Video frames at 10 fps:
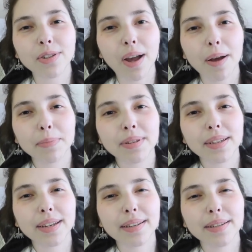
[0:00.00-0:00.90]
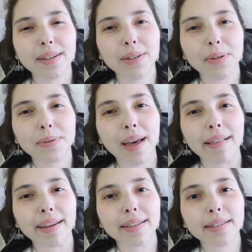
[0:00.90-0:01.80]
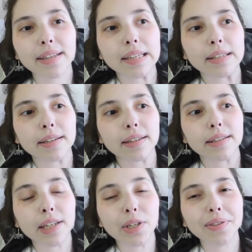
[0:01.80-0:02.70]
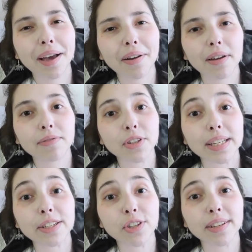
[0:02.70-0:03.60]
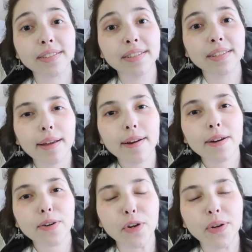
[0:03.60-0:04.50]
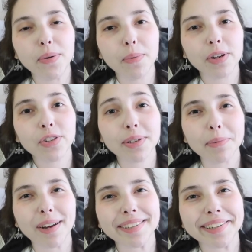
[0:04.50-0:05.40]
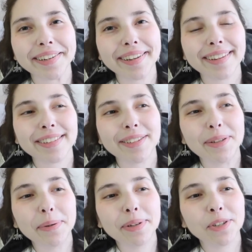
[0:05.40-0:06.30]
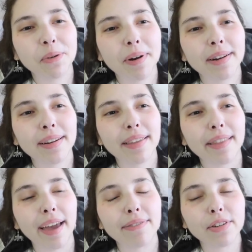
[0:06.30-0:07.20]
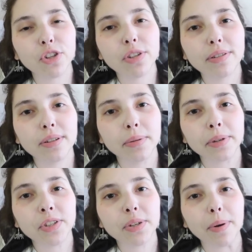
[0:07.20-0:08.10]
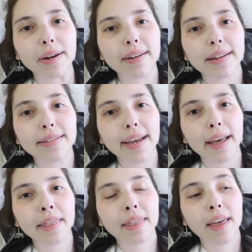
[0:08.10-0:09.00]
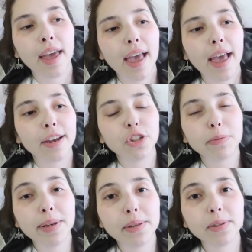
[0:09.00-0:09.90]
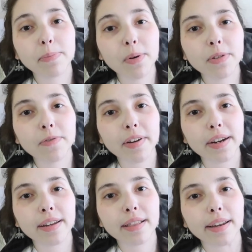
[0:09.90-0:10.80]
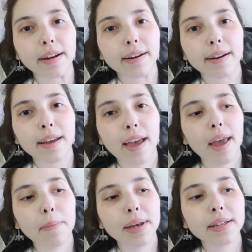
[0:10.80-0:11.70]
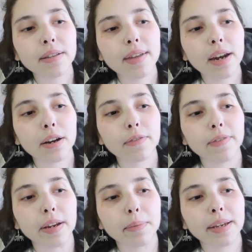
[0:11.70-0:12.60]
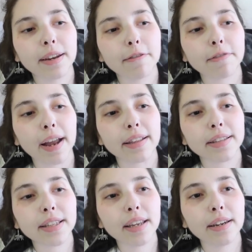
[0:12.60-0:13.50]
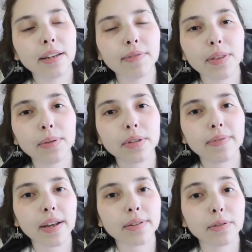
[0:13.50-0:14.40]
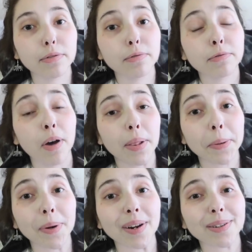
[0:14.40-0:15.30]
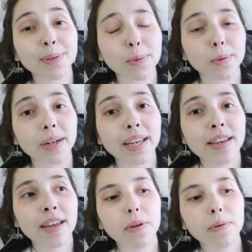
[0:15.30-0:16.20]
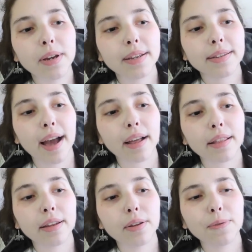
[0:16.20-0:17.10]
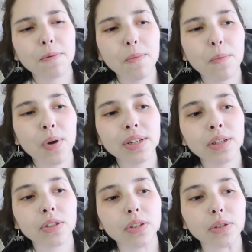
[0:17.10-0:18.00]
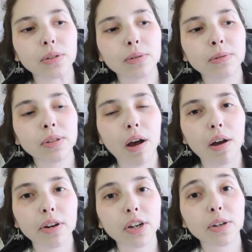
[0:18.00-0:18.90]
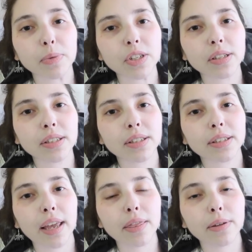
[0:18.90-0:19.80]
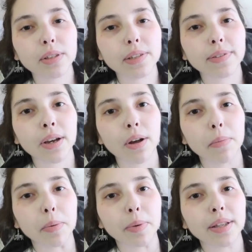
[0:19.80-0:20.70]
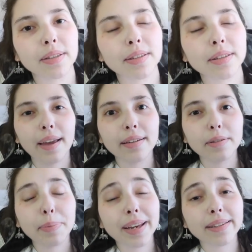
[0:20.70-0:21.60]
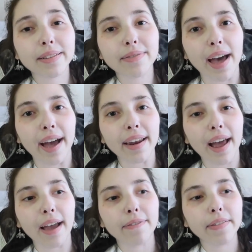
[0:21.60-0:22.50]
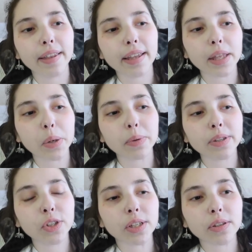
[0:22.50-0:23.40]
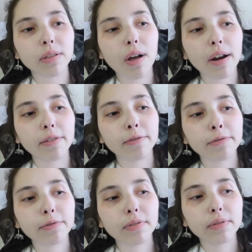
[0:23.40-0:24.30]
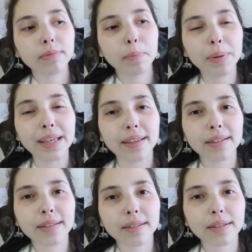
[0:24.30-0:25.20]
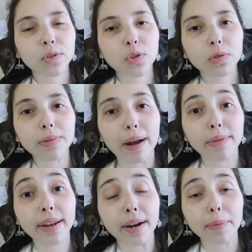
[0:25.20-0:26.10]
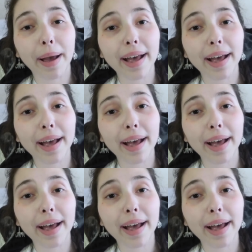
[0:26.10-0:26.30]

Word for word: our job to continue that legacy and to continue that conversation. Claire knew what she wanted. She knew what she wanted in life, and she knew what she wanted in death. And she made those both very clear. And because of that, her family and friends, and even those of us who followed her story, knew exactly what to do to honor her wishes in those difficult moments. And because of that, I feel like there was just a lot of peace surrounding her